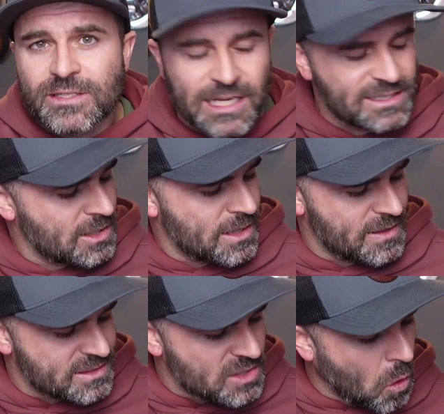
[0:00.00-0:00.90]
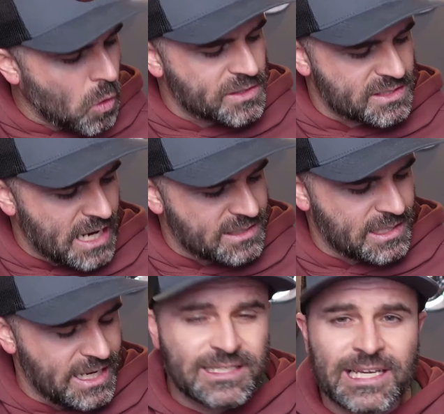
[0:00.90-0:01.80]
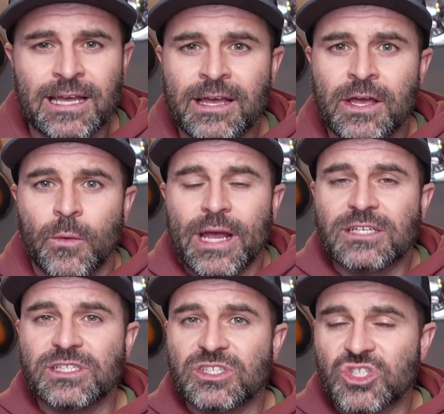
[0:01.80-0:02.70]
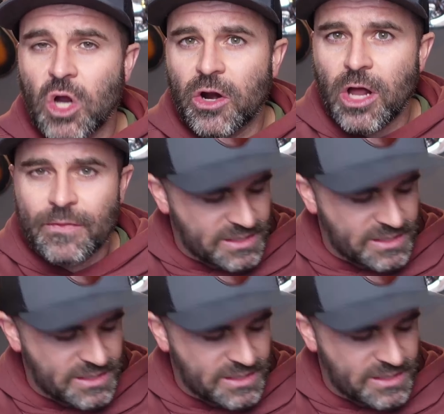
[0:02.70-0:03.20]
So let's look at this. The chorus is nice and easy. We actually start on the